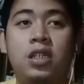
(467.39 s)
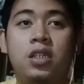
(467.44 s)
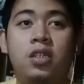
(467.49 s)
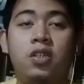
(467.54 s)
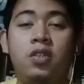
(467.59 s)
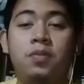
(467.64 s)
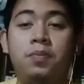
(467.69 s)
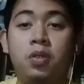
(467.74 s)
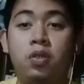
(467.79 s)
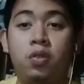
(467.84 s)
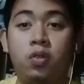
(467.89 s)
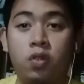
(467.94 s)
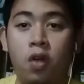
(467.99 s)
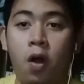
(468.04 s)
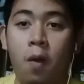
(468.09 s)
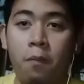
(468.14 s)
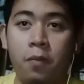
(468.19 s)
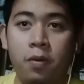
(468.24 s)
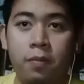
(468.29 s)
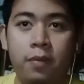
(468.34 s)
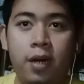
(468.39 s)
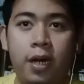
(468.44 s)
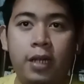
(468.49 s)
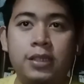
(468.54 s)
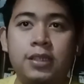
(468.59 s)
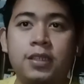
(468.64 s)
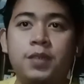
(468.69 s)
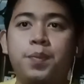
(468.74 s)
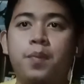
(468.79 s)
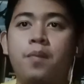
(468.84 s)
Next is
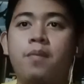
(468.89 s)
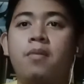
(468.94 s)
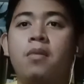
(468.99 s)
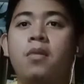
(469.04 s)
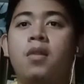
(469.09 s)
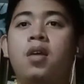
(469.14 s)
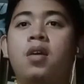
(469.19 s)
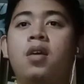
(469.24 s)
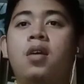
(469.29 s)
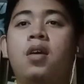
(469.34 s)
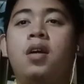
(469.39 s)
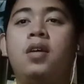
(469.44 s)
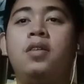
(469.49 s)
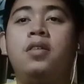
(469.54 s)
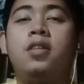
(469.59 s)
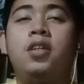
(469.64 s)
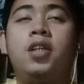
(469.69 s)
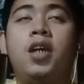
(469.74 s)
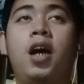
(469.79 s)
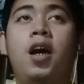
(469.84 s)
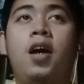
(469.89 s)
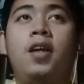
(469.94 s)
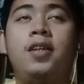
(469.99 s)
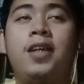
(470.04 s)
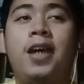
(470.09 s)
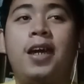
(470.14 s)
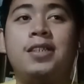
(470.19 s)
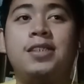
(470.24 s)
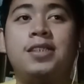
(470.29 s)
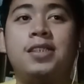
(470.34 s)
practice food safety,
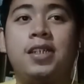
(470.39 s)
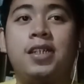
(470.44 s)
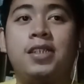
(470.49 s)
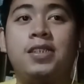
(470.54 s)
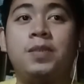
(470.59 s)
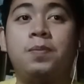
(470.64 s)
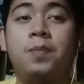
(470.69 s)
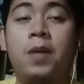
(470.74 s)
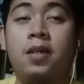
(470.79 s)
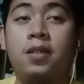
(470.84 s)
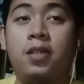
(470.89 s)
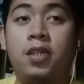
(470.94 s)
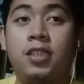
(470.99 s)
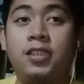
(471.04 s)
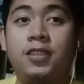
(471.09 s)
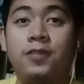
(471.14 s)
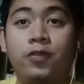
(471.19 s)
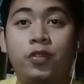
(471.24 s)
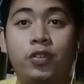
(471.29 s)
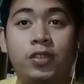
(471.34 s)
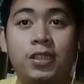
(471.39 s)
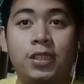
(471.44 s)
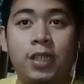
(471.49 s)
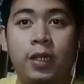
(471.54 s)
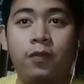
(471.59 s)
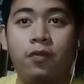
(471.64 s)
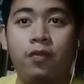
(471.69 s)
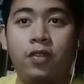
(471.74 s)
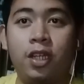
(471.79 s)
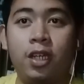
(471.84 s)
and
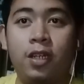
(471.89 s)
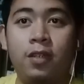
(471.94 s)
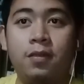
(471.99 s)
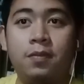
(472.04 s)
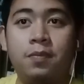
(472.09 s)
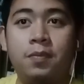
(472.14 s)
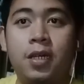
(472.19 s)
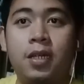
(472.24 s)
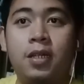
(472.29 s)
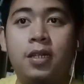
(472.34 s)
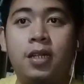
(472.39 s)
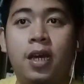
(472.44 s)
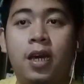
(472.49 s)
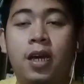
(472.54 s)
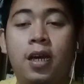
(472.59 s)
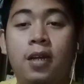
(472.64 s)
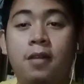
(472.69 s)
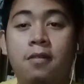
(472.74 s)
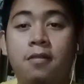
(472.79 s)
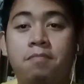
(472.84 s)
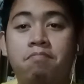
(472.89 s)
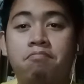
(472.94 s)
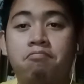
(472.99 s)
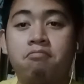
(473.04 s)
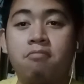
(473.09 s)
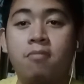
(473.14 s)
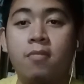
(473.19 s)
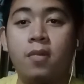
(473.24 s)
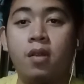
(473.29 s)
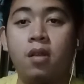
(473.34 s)
then yes,
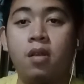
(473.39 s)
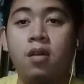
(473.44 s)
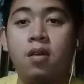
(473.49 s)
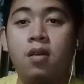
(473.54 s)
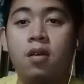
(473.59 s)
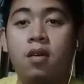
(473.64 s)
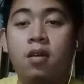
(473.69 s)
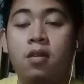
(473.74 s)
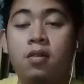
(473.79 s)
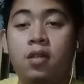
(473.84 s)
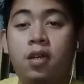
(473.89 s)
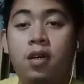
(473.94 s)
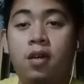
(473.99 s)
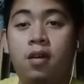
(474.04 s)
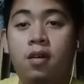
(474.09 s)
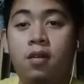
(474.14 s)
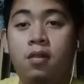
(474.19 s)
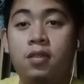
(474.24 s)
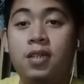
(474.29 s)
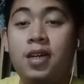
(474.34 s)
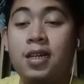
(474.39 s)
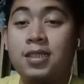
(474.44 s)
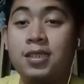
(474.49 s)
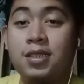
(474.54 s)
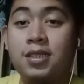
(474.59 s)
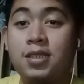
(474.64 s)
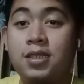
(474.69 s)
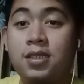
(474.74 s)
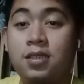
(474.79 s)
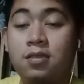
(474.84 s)
that was mentioned earlier
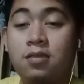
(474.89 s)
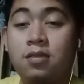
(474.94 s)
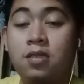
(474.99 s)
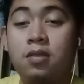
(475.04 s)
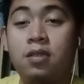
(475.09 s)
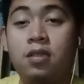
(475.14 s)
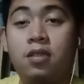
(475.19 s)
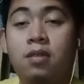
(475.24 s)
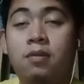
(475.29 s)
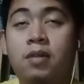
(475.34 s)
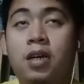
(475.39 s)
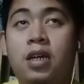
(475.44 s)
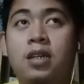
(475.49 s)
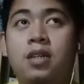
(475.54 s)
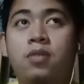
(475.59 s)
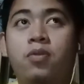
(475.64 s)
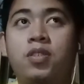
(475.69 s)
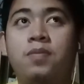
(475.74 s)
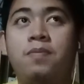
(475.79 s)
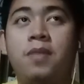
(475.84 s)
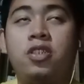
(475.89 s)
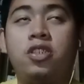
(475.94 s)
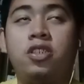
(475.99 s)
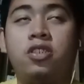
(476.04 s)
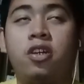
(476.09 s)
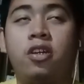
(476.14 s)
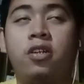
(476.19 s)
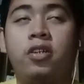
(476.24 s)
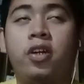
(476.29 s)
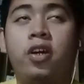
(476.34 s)
about
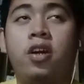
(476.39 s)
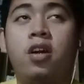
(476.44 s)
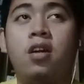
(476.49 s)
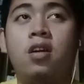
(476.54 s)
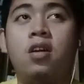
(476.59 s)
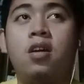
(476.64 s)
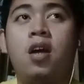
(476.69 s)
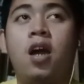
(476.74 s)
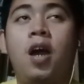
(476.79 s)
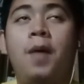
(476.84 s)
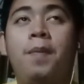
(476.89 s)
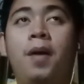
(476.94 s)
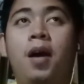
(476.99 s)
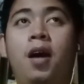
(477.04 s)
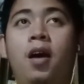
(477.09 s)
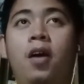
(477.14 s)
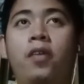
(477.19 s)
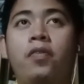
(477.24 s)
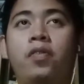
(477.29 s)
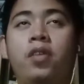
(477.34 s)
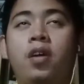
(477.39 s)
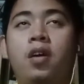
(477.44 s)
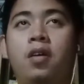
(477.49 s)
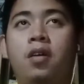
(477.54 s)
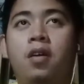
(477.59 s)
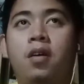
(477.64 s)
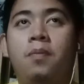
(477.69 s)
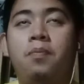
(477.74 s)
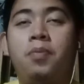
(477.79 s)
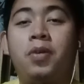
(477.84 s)
protecting ourselves from the
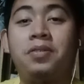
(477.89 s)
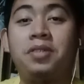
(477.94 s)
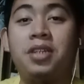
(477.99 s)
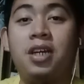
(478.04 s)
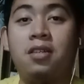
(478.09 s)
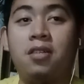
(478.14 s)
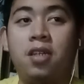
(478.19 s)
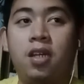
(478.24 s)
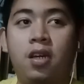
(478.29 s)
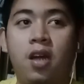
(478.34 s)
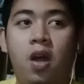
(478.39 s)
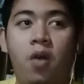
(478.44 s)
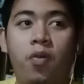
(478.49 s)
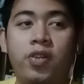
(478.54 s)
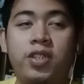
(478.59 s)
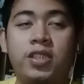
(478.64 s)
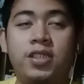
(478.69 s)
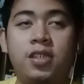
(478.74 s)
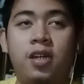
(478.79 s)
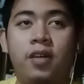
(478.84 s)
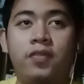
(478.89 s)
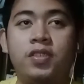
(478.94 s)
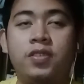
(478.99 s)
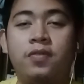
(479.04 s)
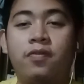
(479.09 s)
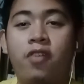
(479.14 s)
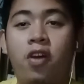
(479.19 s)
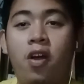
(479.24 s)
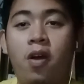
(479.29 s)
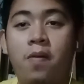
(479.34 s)
harmful
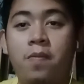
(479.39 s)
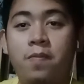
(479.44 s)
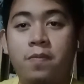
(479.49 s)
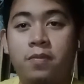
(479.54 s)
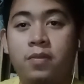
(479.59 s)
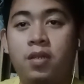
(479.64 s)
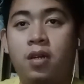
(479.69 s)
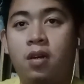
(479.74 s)
chemical.